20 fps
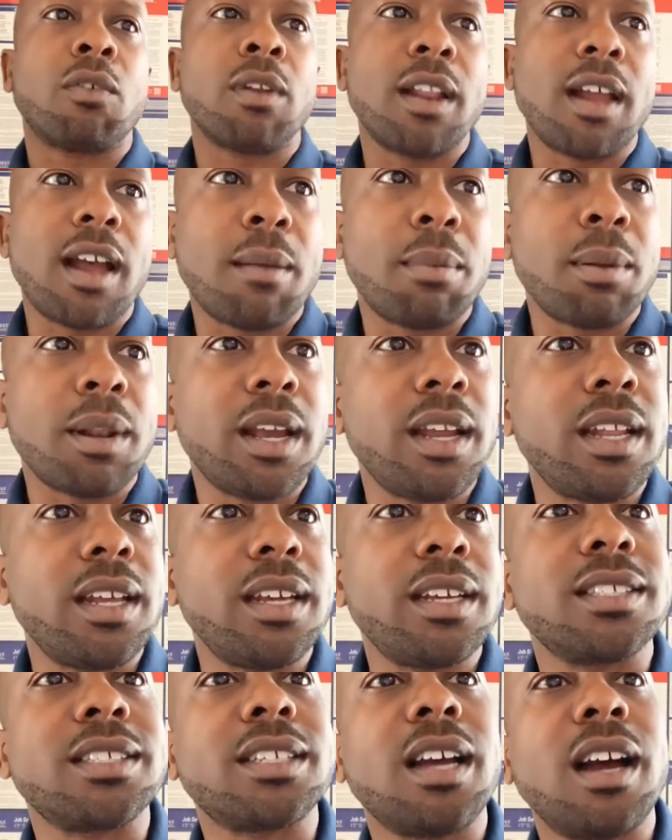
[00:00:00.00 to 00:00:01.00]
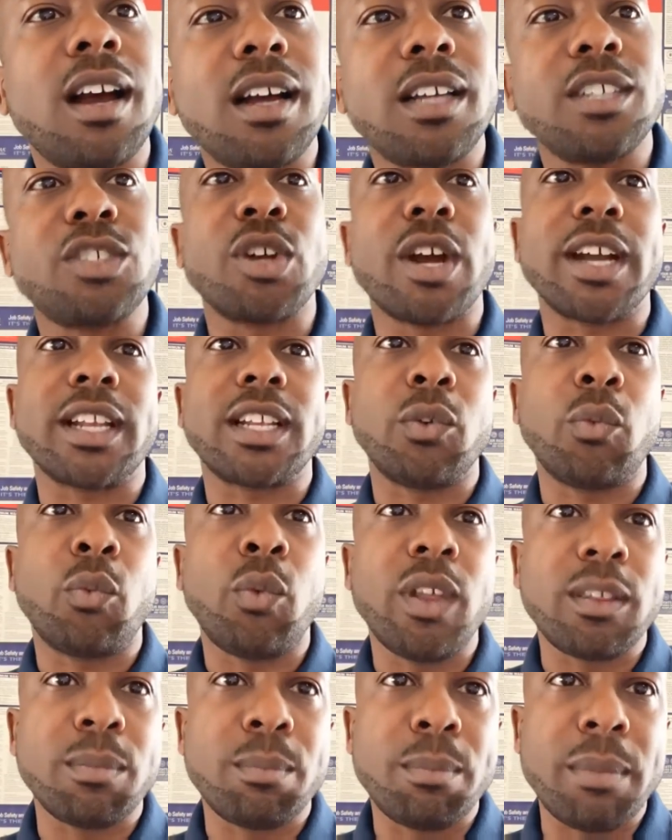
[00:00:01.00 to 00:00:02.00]
Reliable Aid Incorporated is
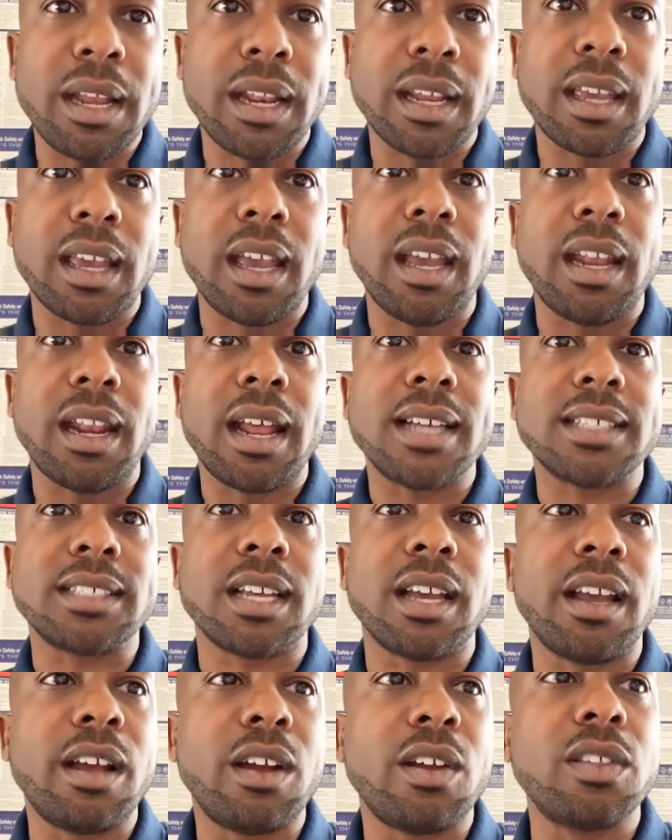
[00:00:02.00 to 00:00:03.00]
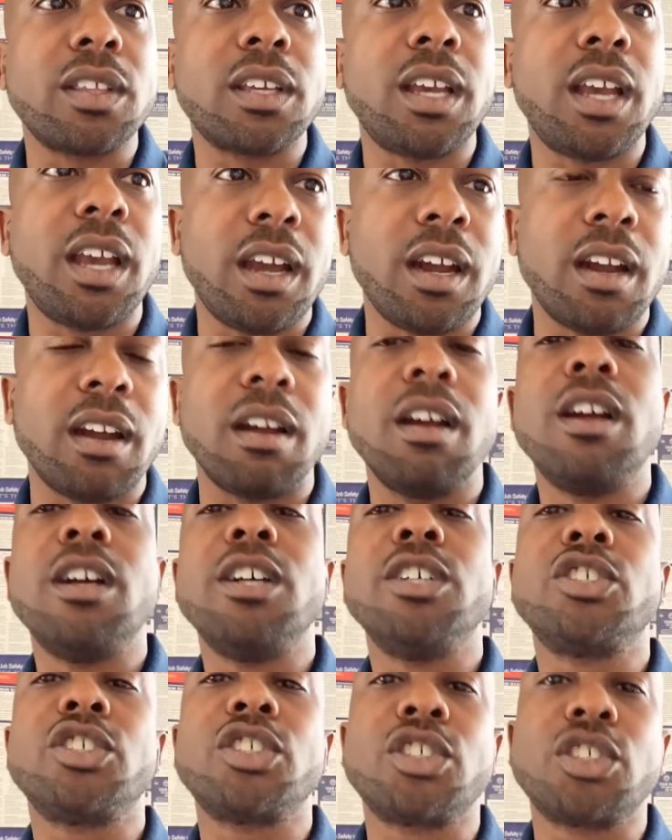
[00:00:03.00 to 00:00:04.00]
contracted with Medicaid as a health care
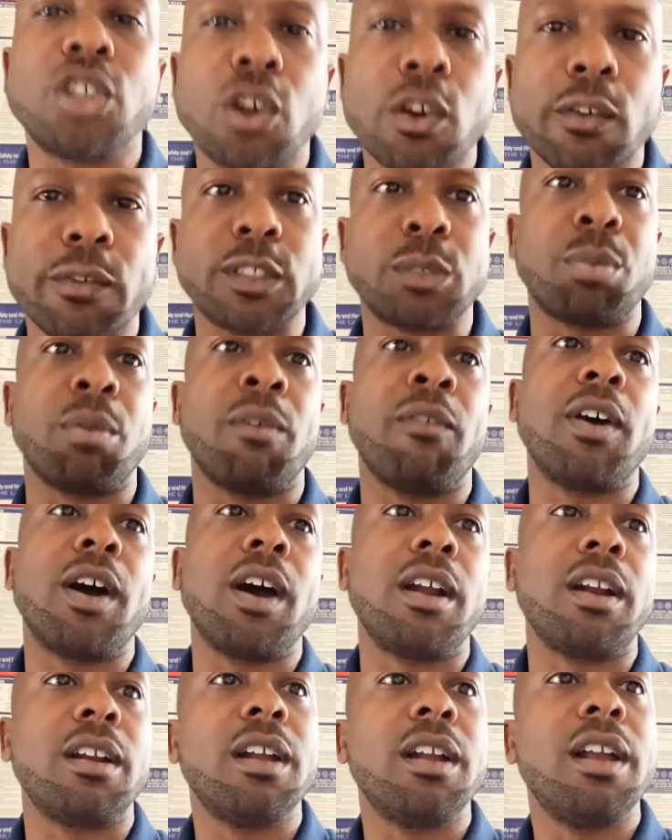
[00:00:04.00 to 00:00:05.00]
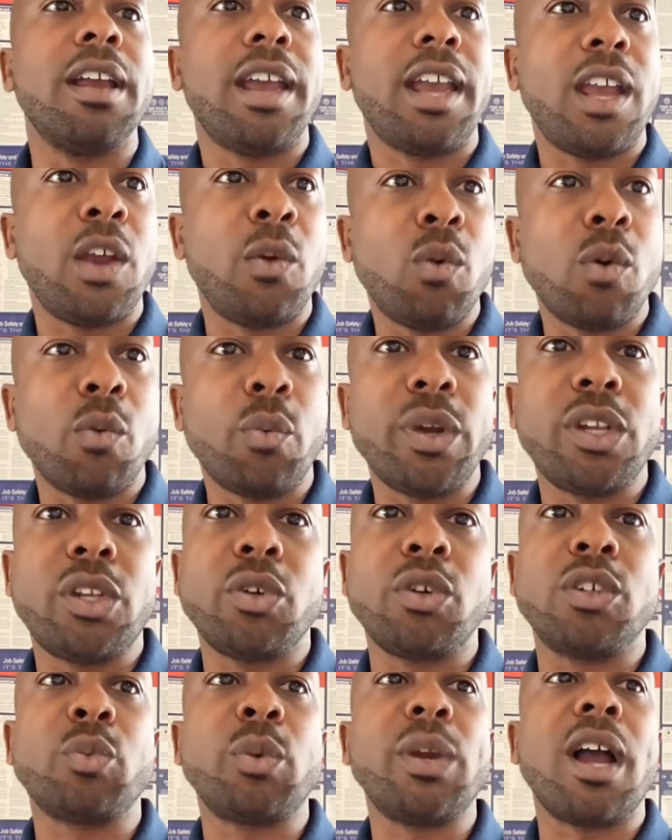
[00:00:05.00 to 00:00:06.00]
service provider. And what we
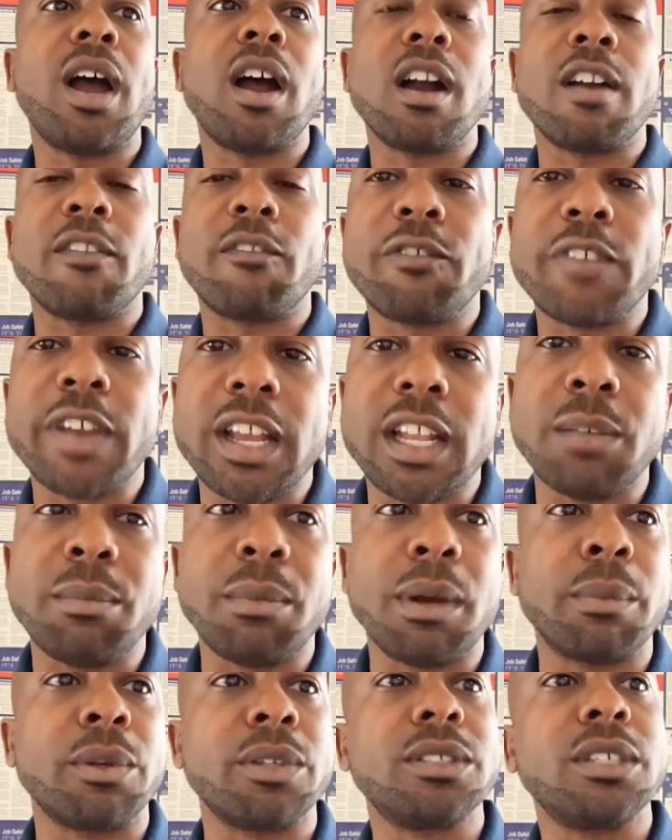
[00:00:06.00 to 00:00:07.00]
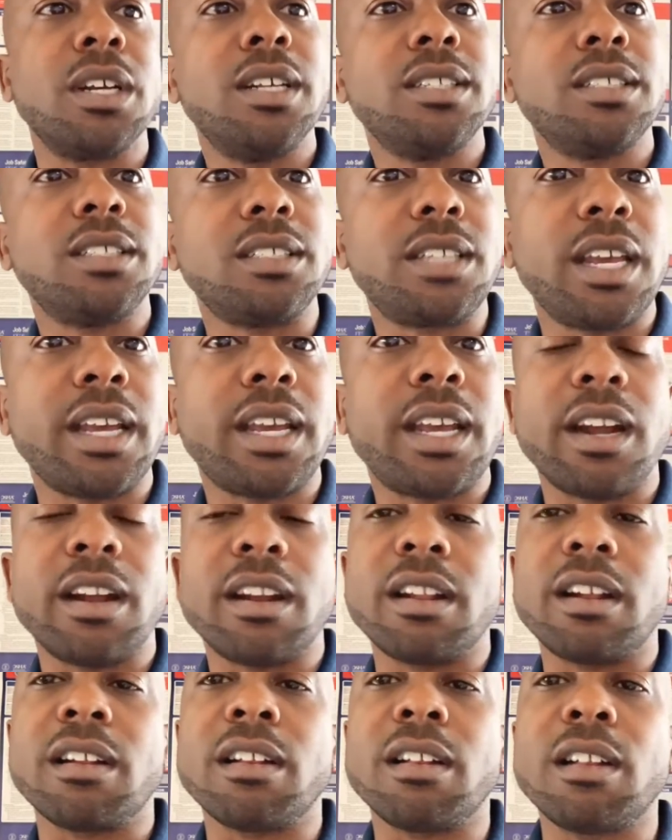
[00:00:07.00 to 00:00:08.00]
do is we hire family members to take
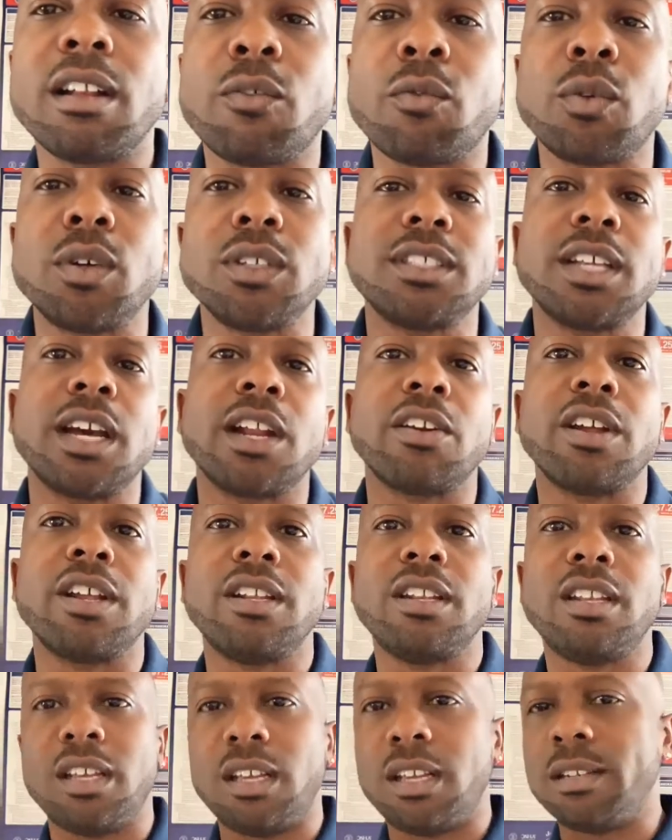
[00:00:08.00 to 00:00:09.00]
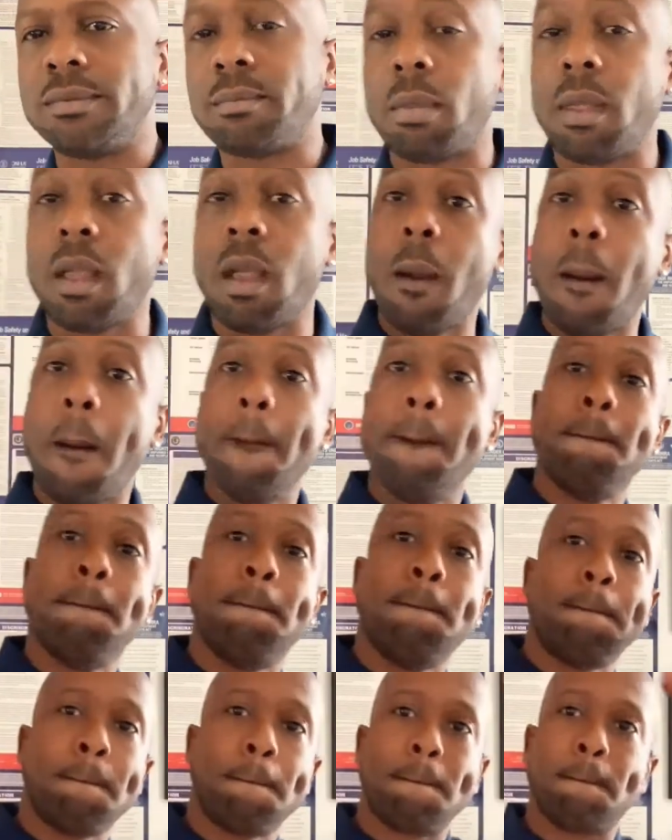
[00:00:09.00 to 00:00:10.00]
care of their loved ones that are in need.
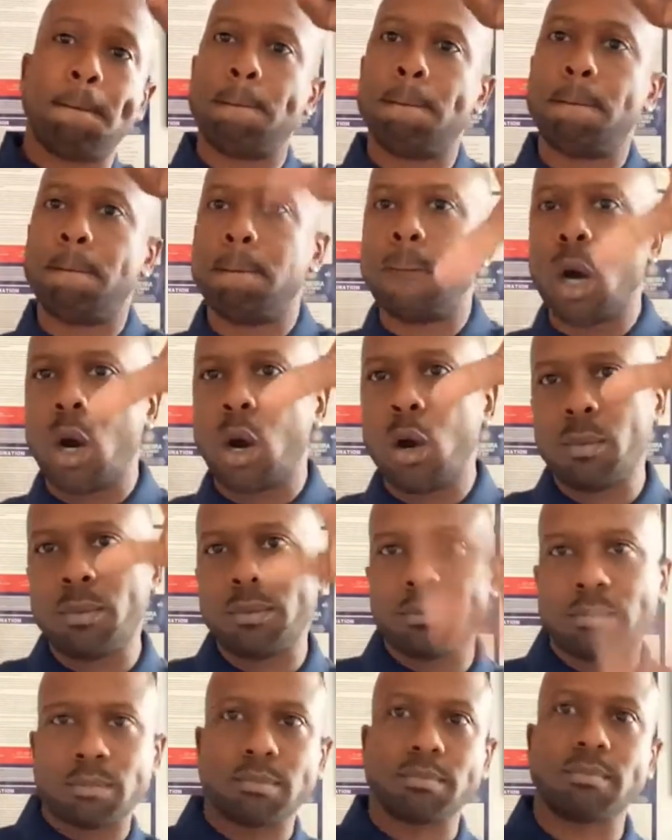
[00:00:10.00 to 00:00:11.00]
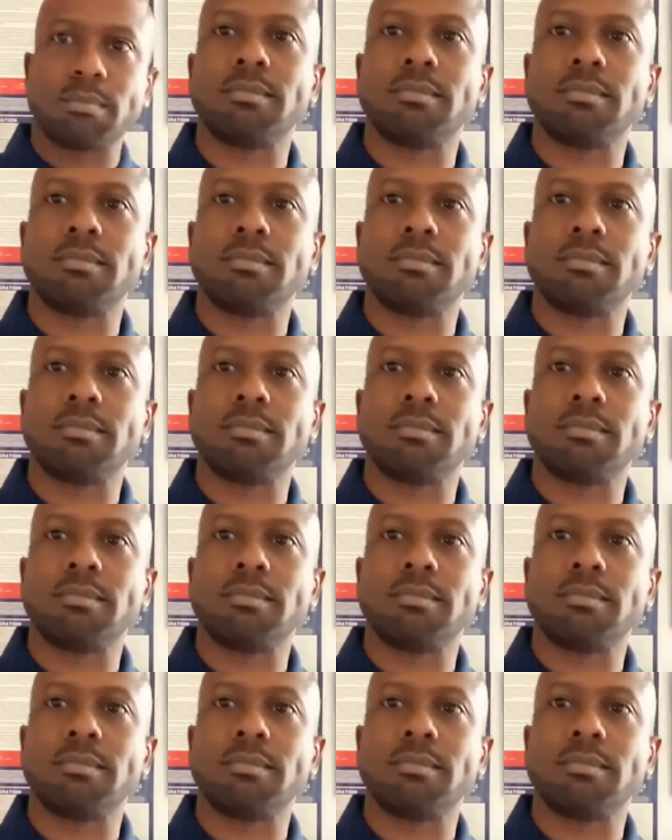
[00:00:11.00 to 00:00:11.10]
Boop!